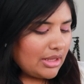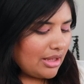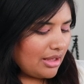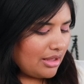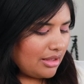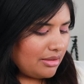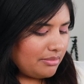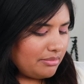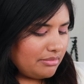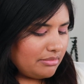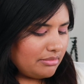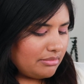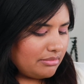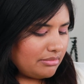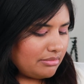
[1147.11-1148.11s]

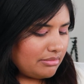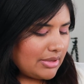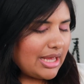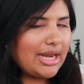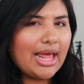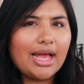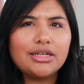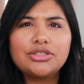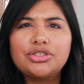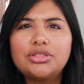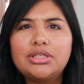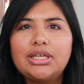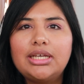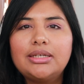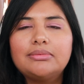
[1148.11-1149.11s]
And
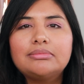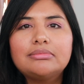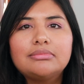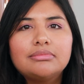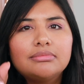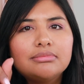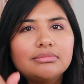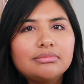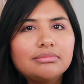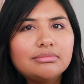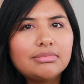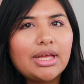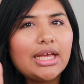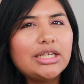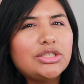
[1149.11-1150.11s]
actually,
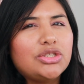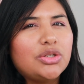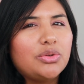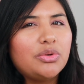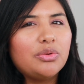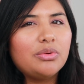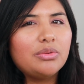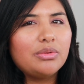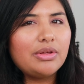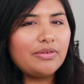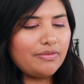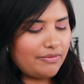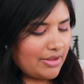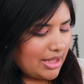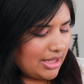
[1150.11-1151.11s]
I don't know if
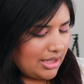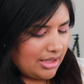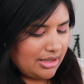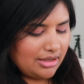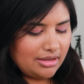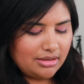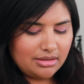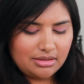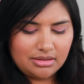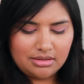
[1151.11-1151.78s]
I